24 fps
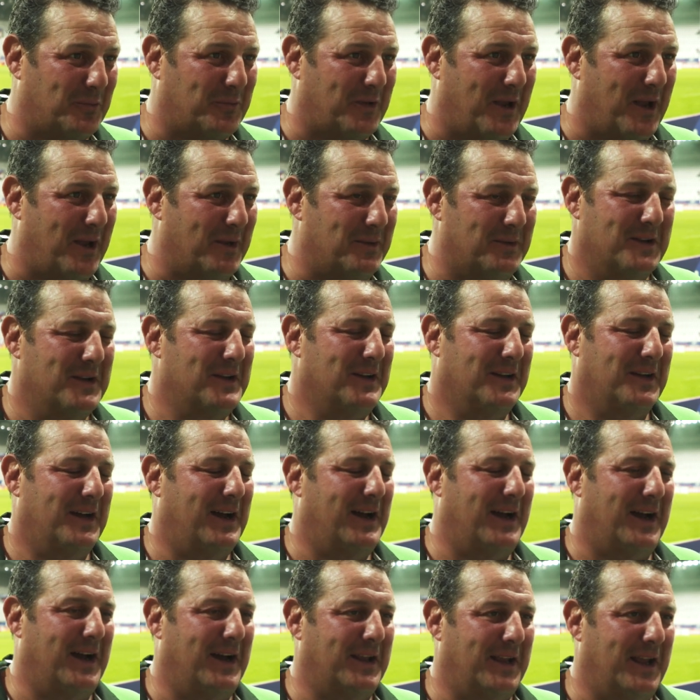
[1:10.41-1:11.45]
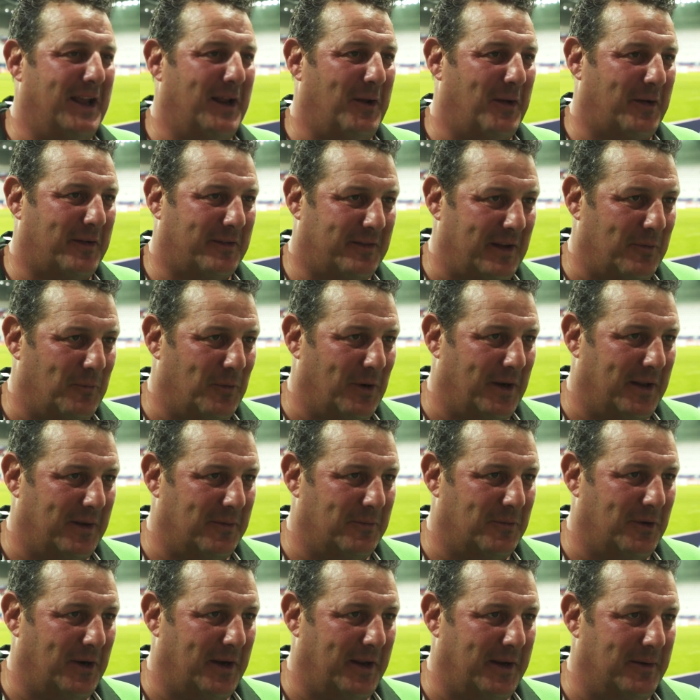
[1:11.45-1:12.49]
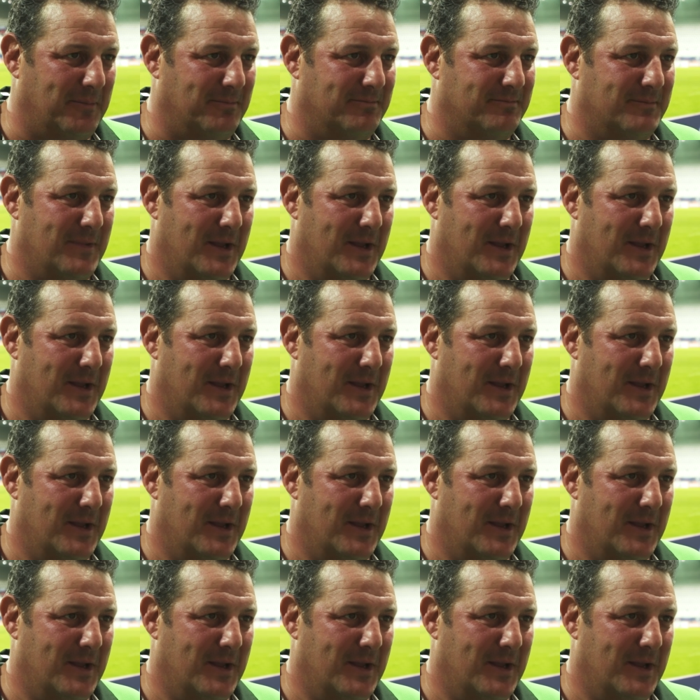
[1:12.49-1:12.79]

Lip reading: So like I said, really.